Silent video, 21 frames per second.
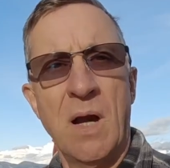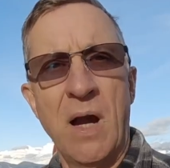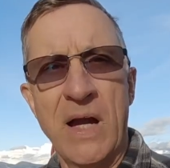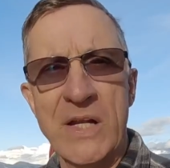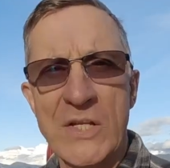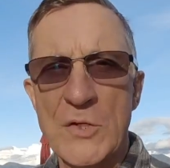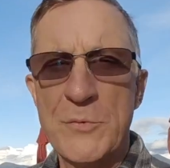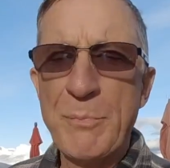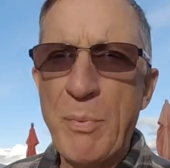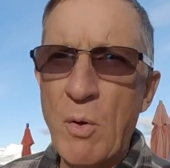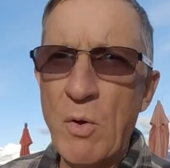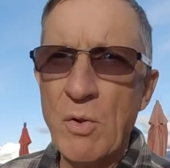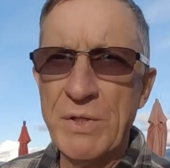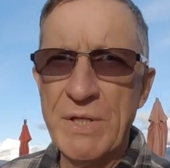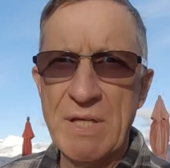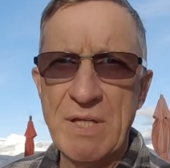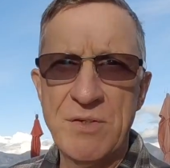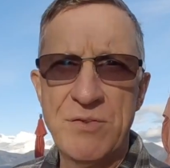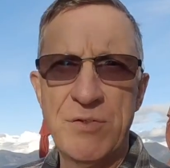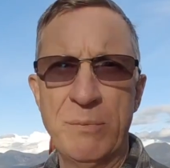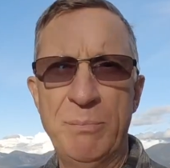I just pulled
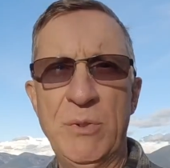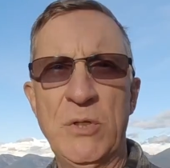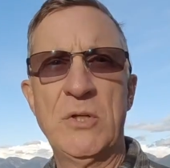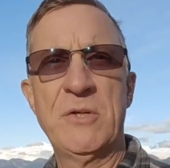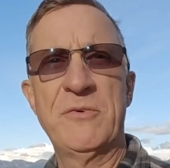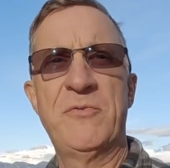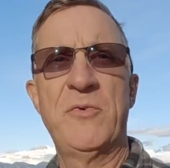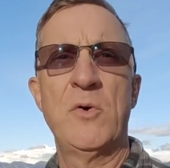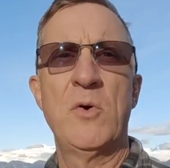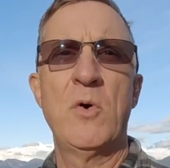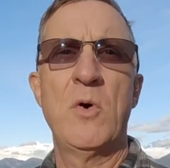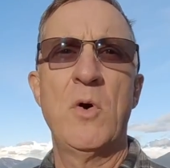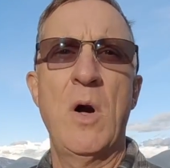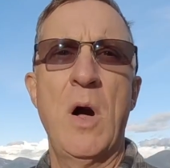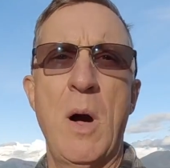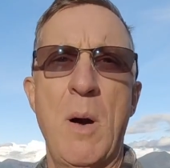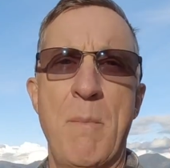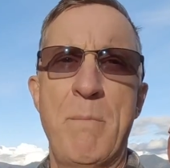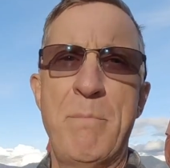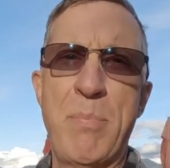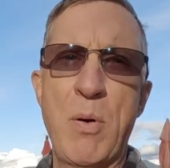into beautiful
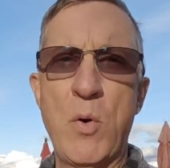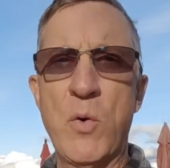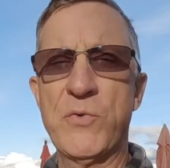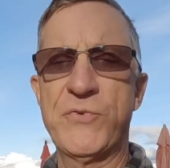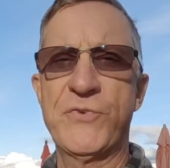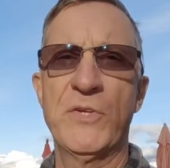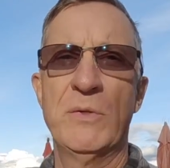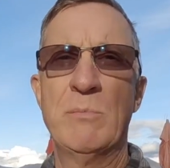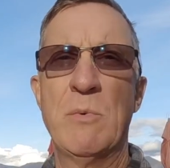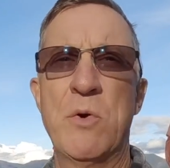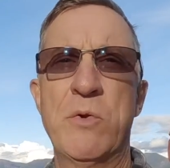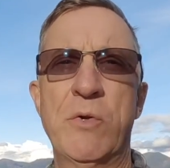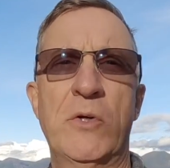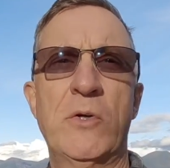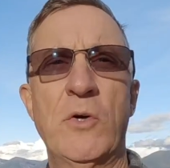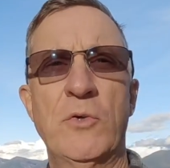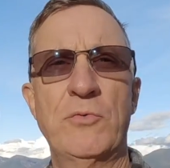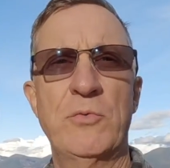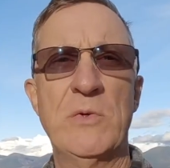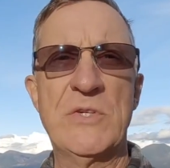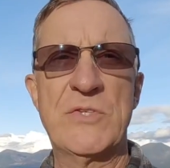Polson Motor
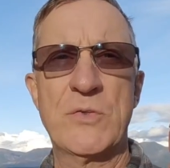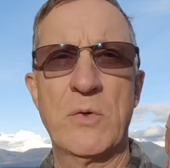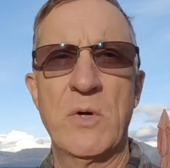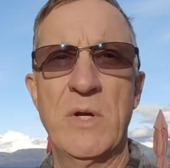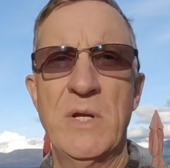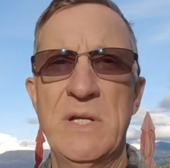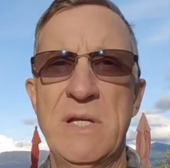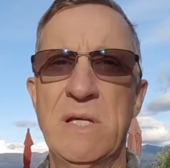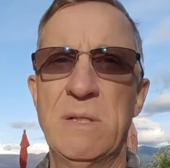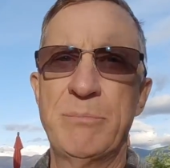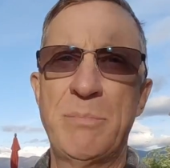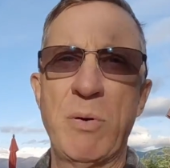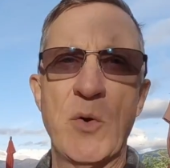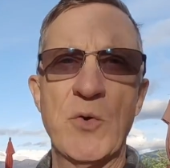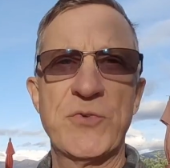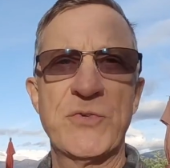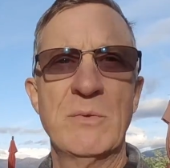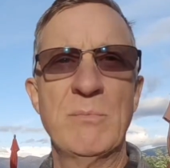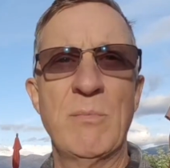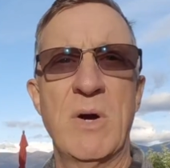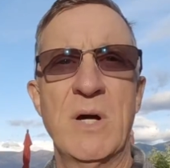Coach Resort in
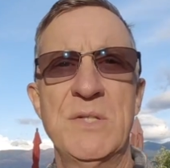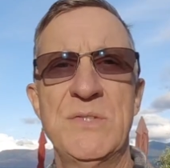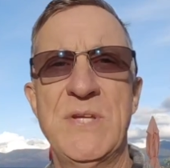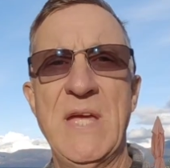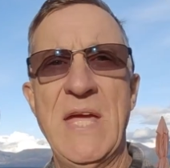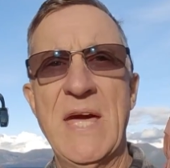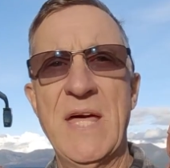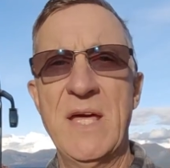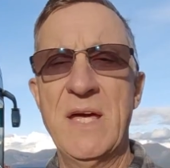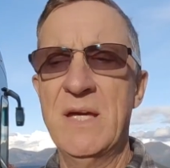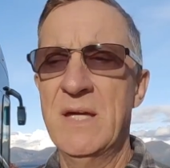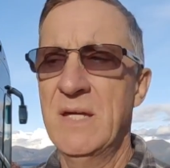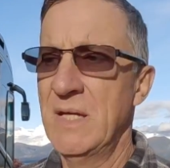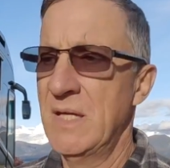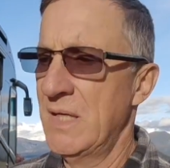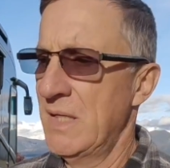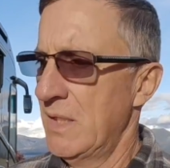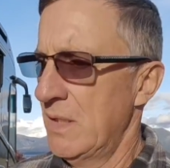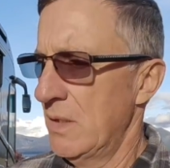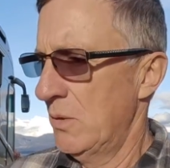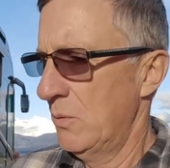Polson, Montana
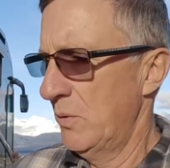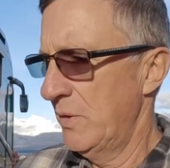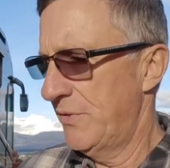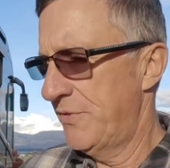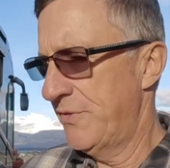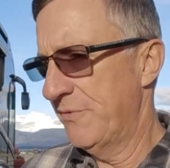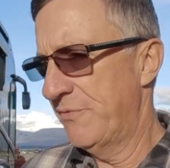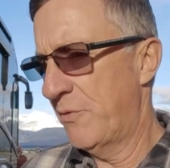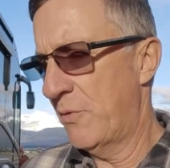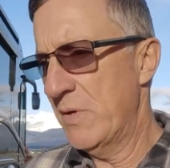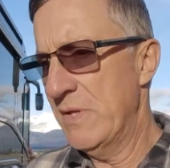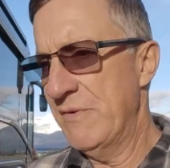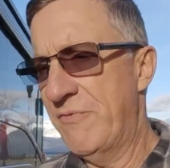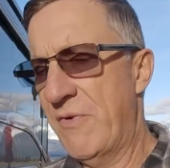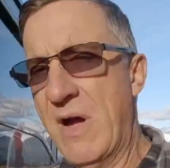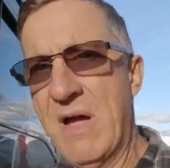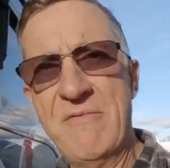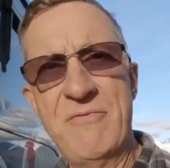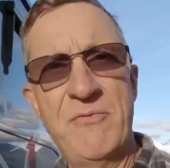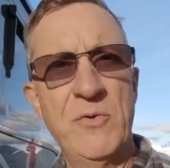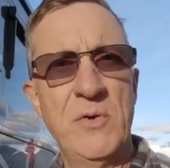with the
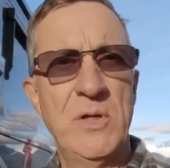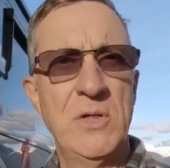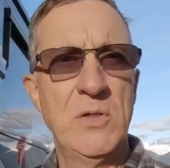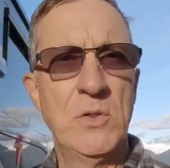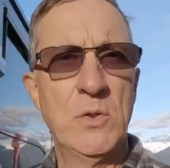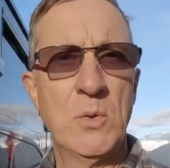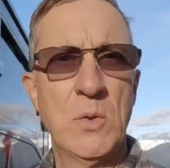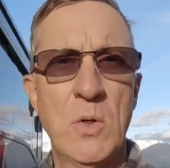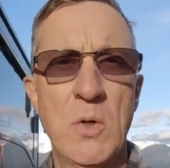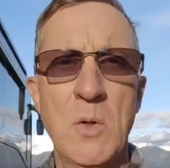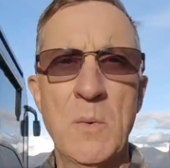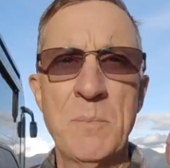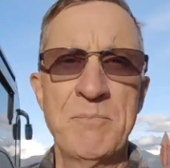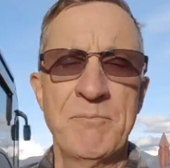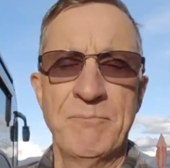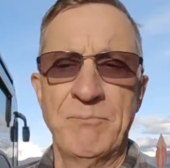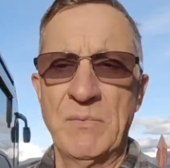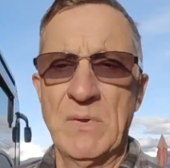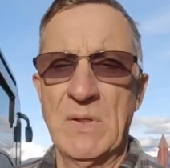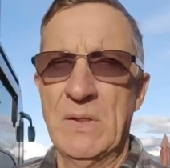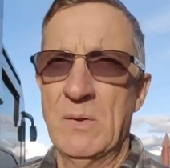45-foot
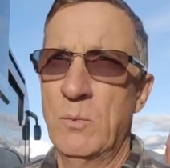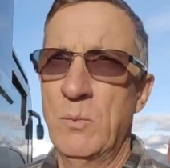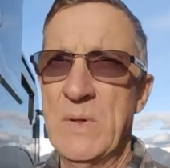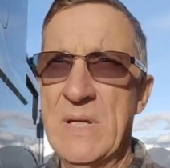Newell.